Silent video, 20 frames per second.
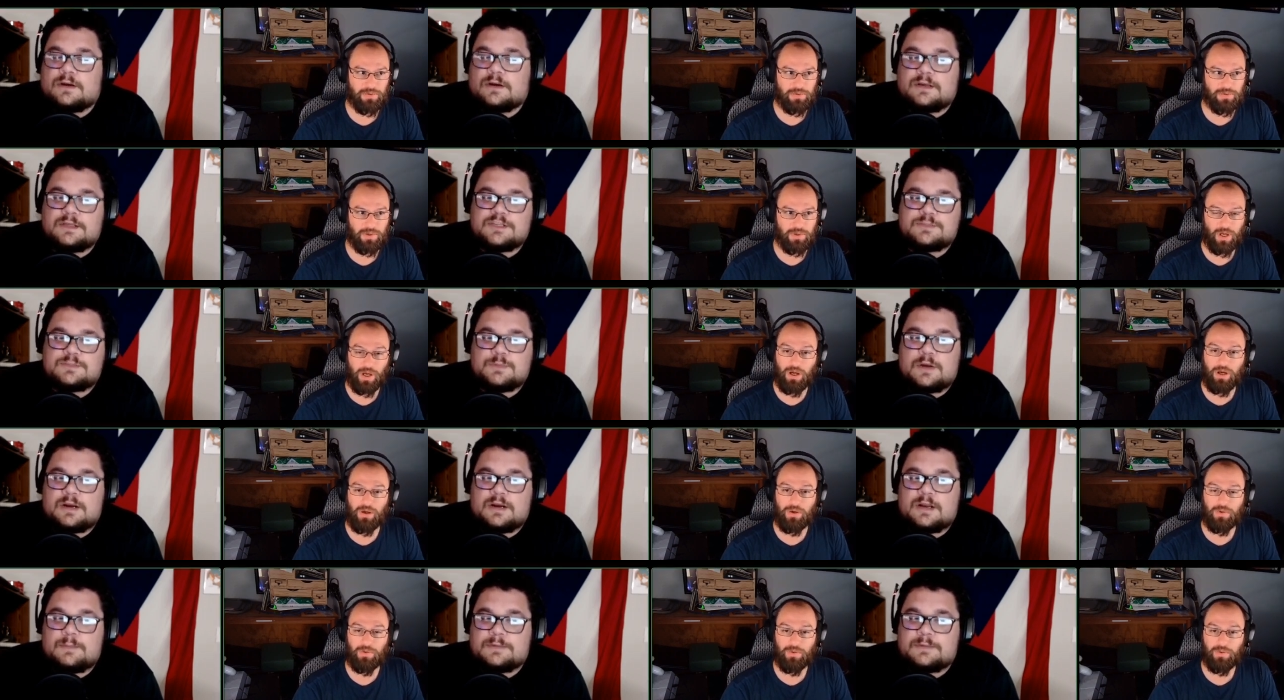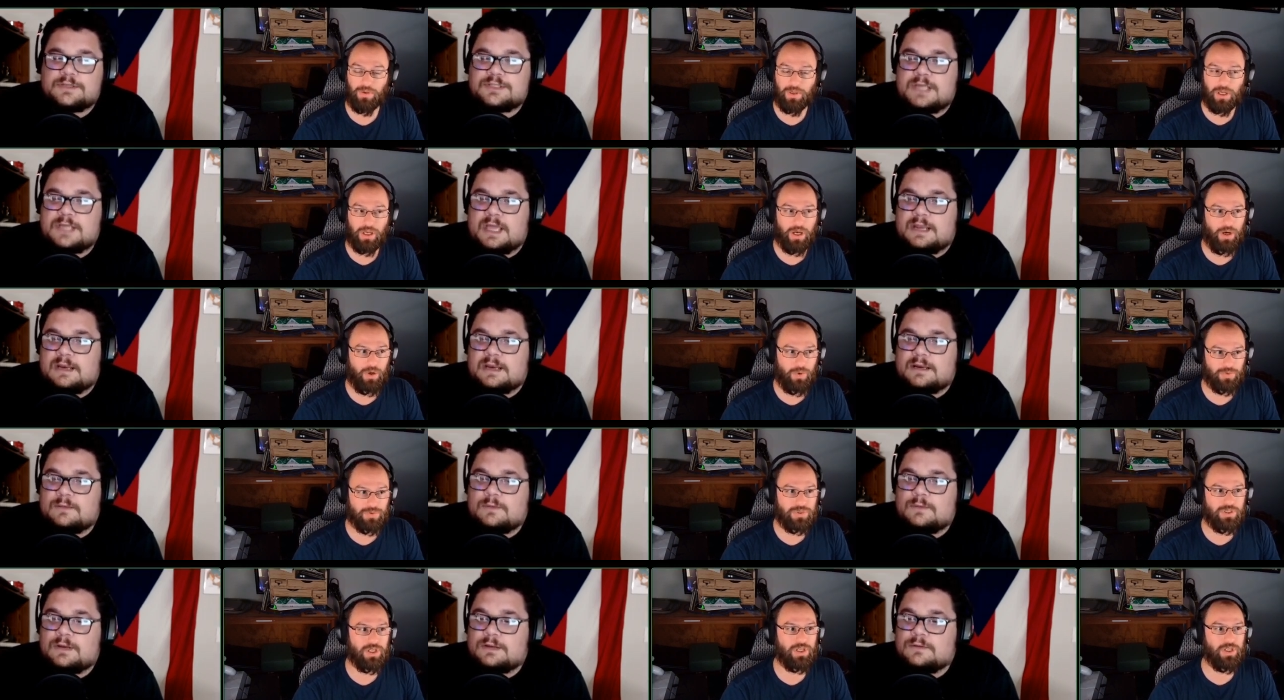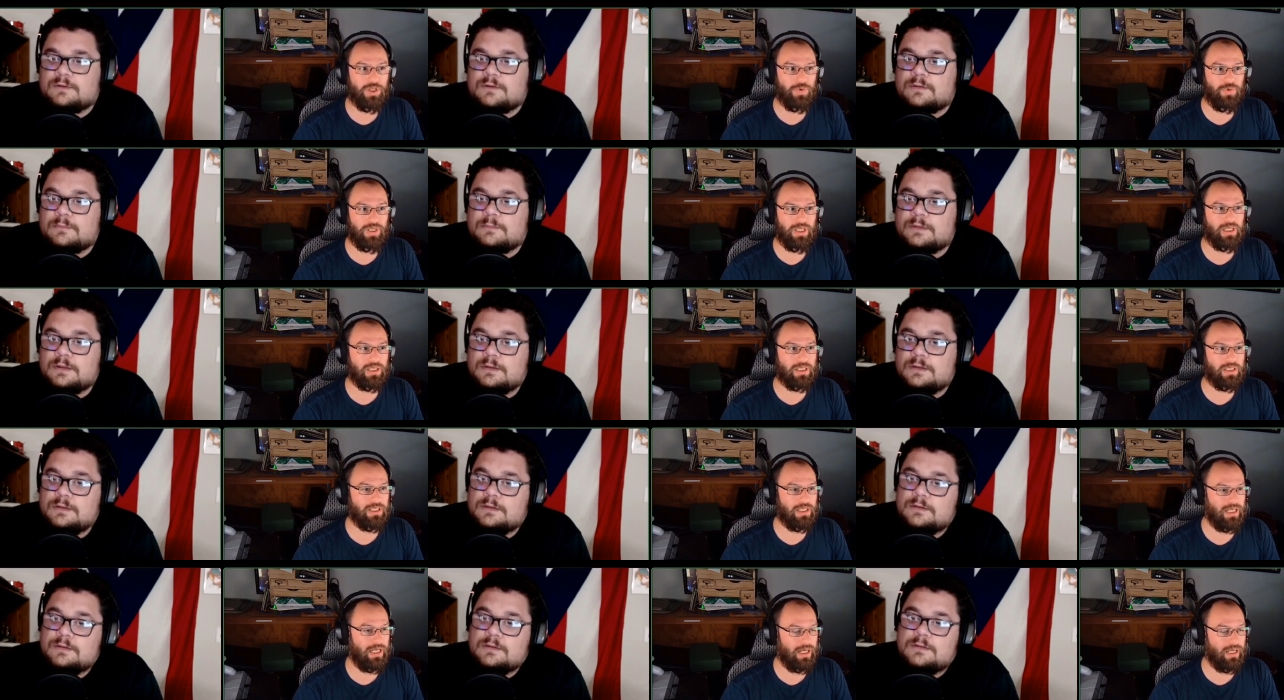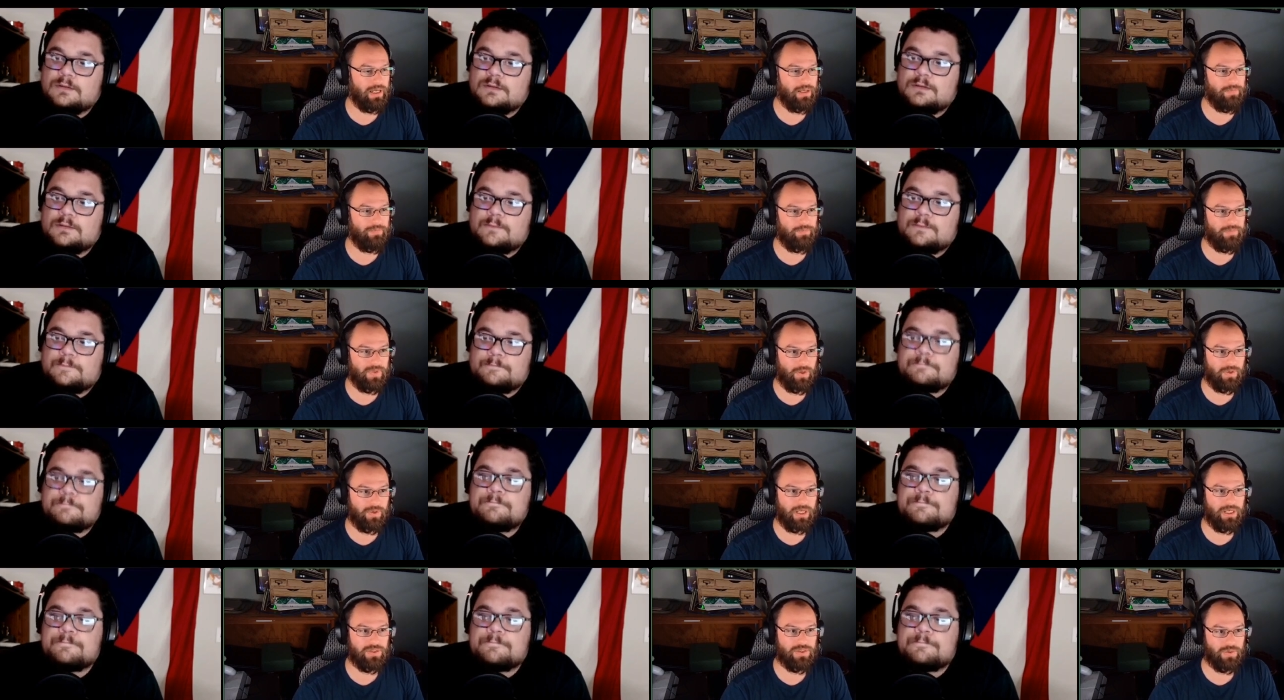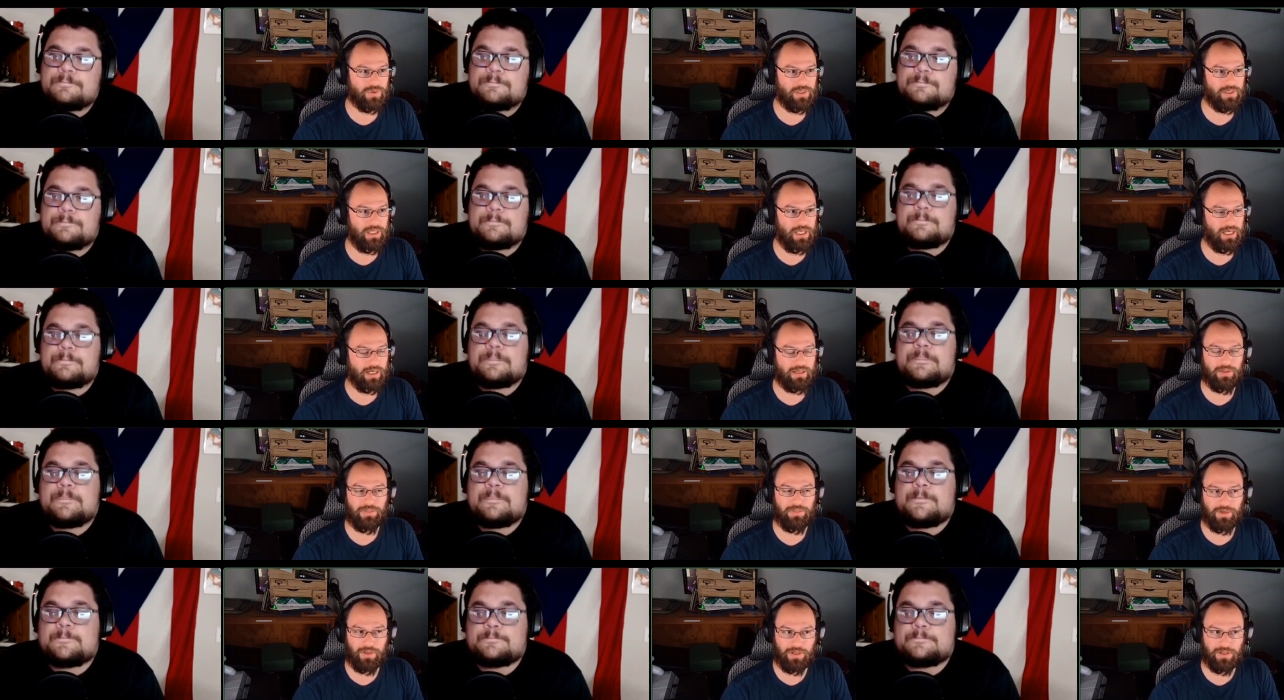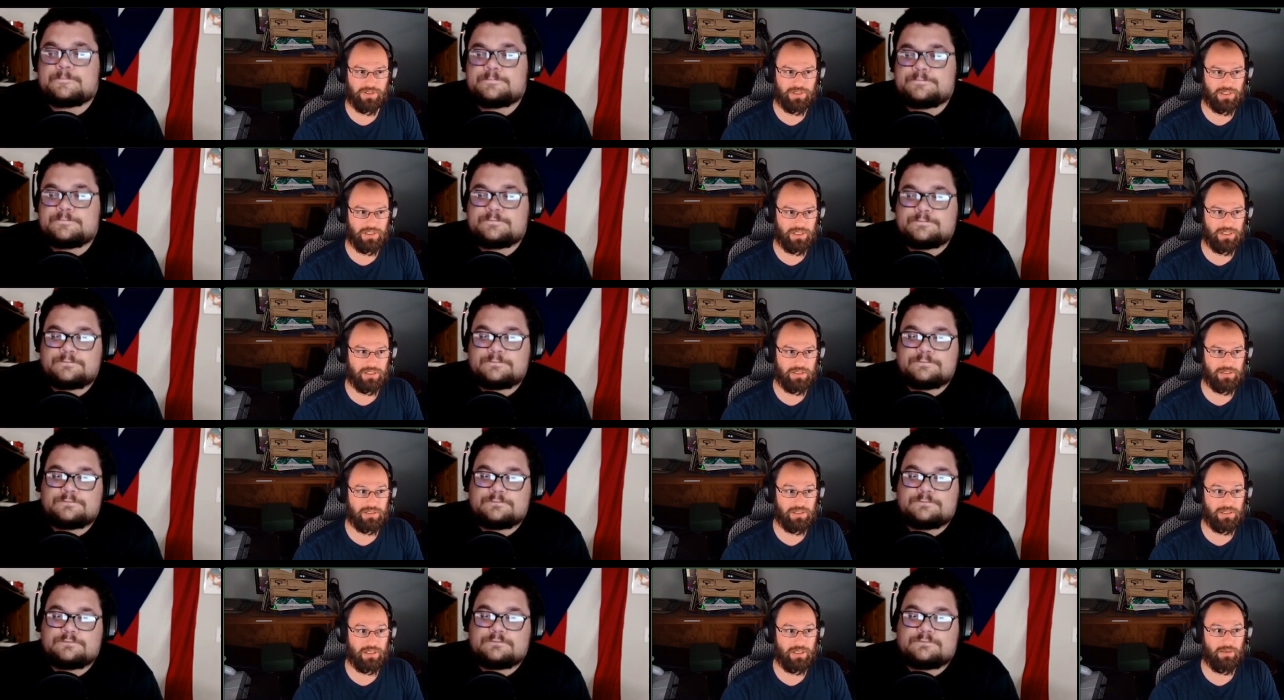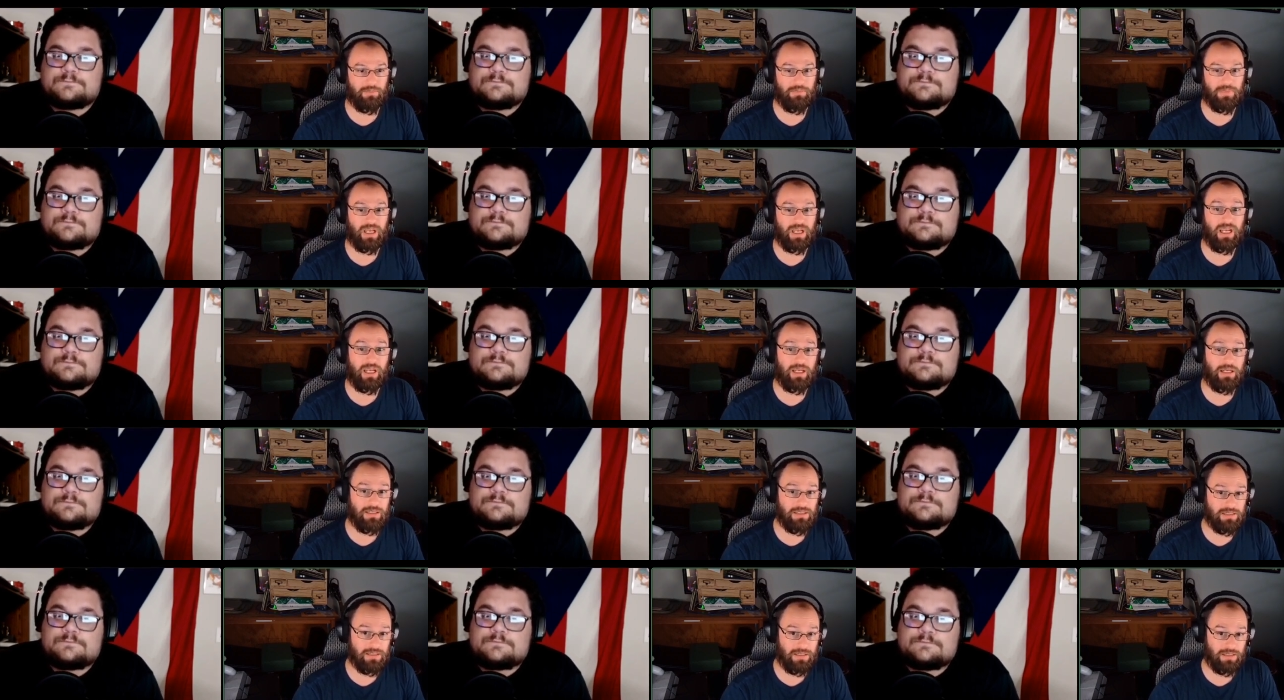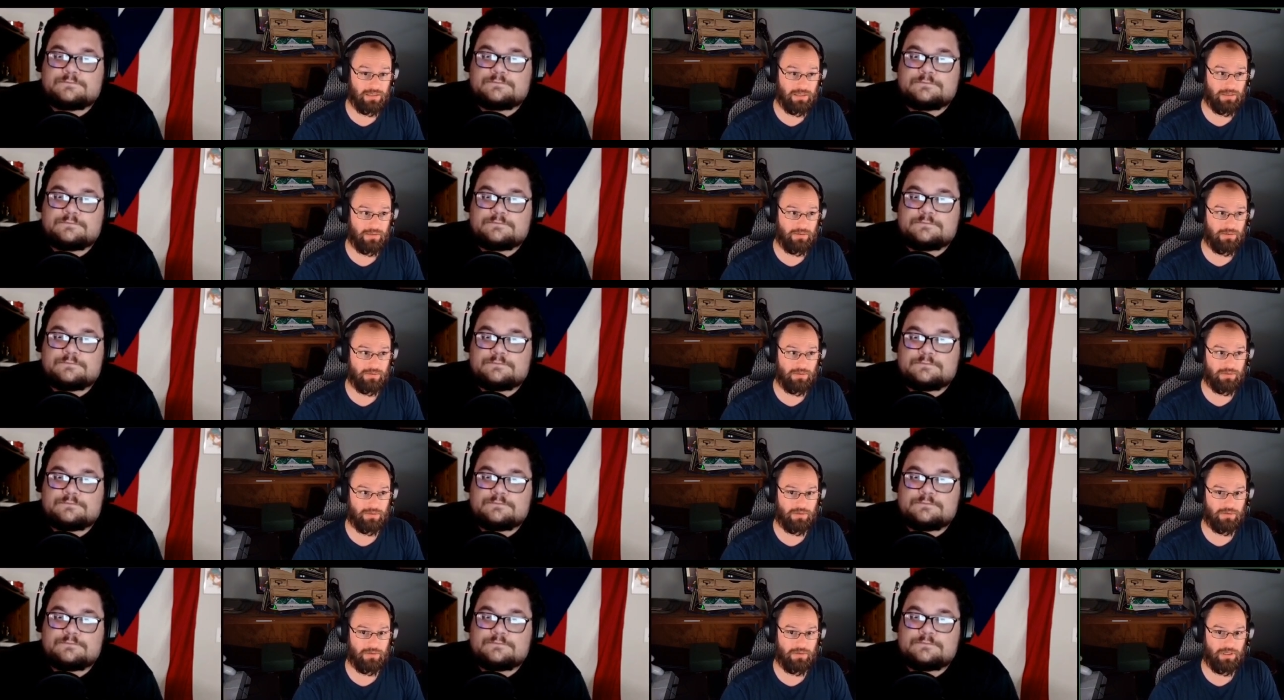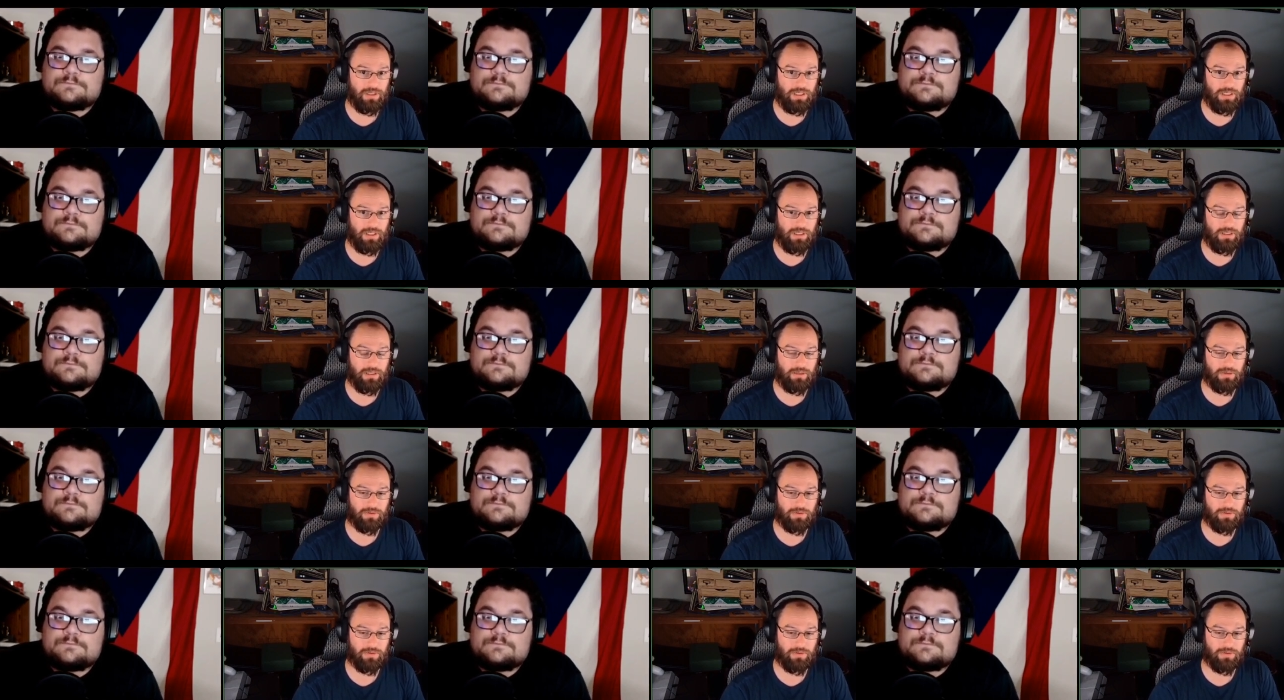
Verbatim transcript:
Speaker 1: He just brought it up in chat, and oh, I didn't want to ignore. Unique.
Speaker 2: Yeah. Okay. So yeah, Cathar's is an amazing uh,